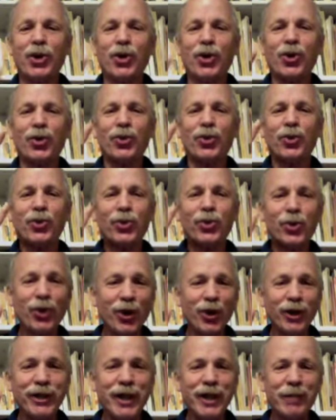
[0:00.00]

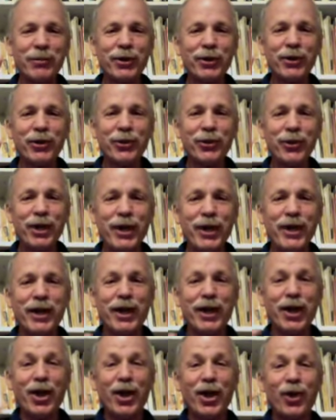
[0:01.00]
Rule number 3,
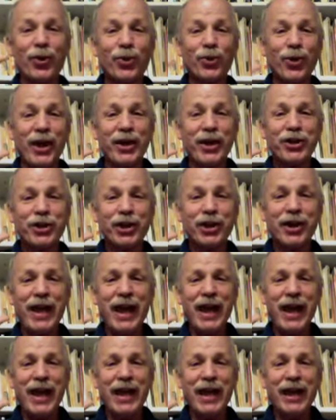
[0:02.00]
raise your
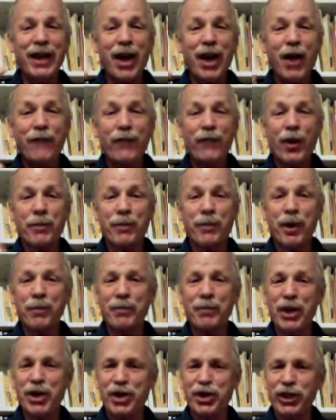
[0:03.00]
hand for
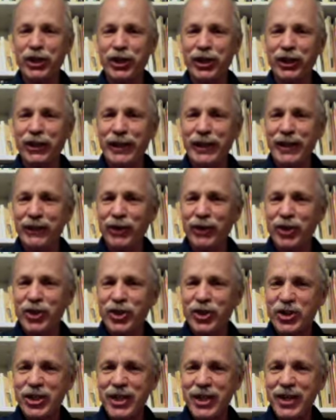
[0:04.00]
permission to leave your
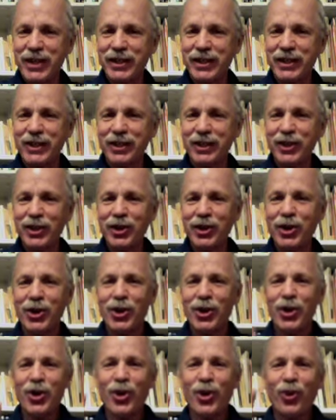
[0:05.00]
seat.
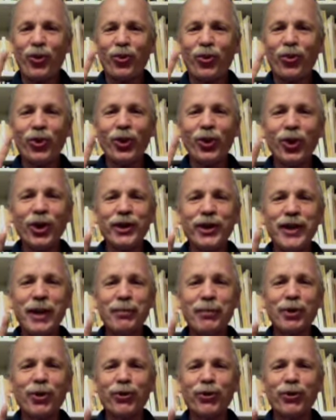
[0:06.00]
Rule
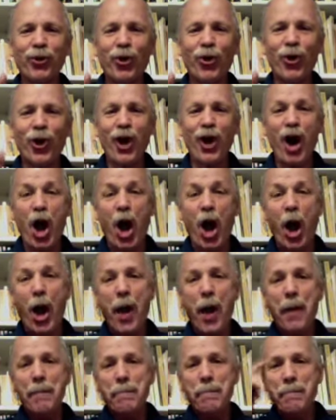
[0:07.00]
number 4,
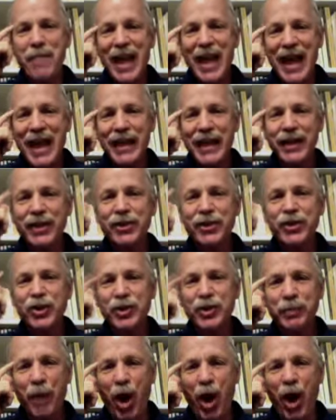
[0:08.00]
make
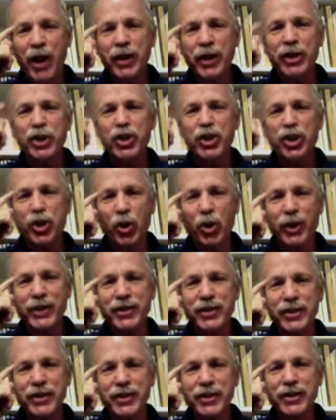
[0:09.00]
smart
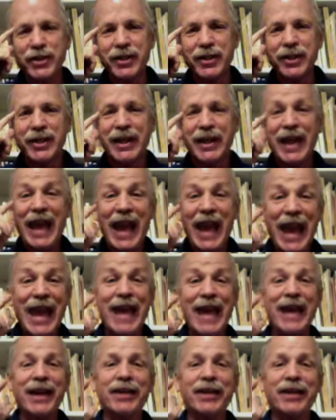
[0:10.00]
choices.
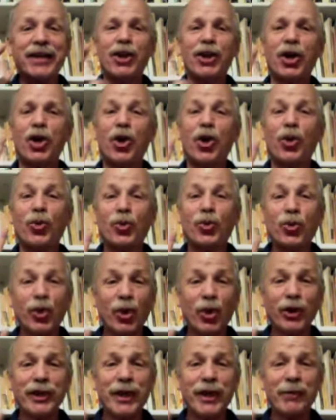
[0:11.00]
And
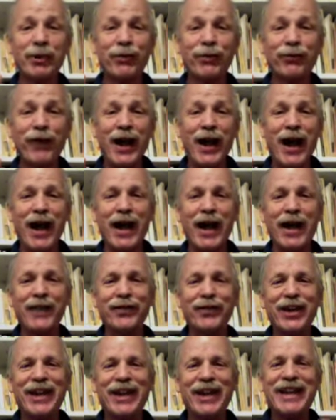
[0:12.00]
rule number
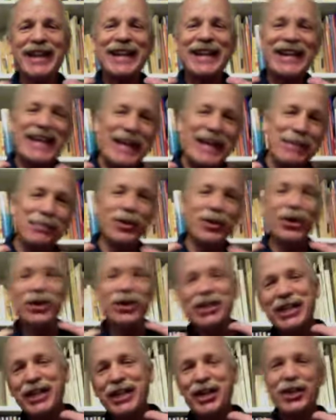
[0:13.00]
5, keep your
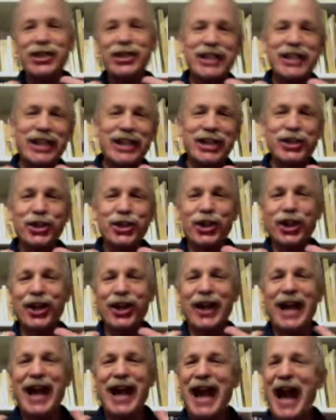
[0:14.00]
dear teacher
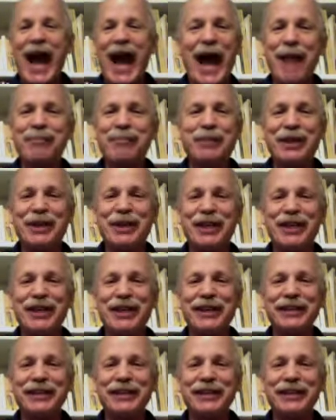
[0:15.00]
happy.